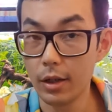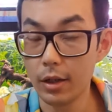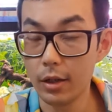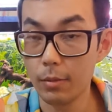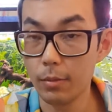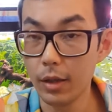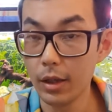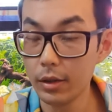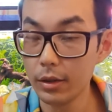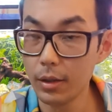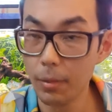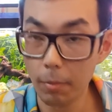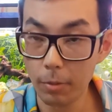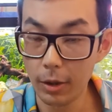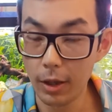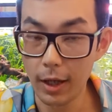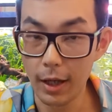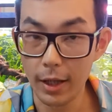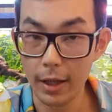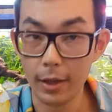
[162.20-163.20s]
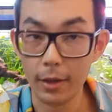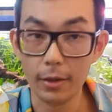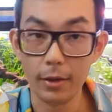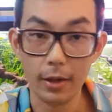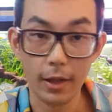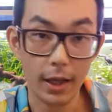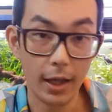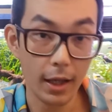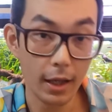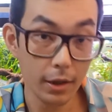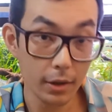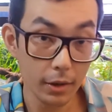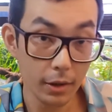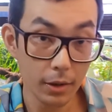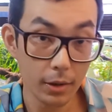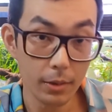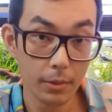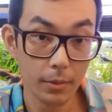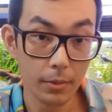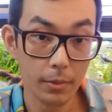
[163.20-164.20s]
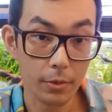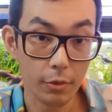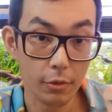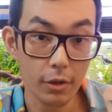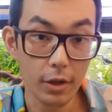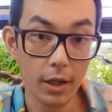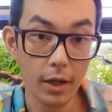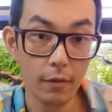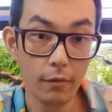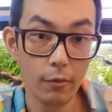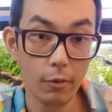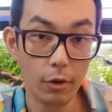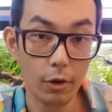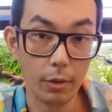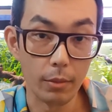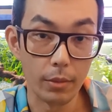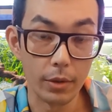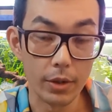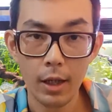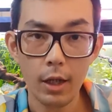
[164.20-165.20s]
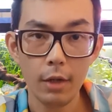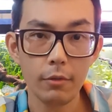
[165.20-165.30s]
multiplying and you have worms.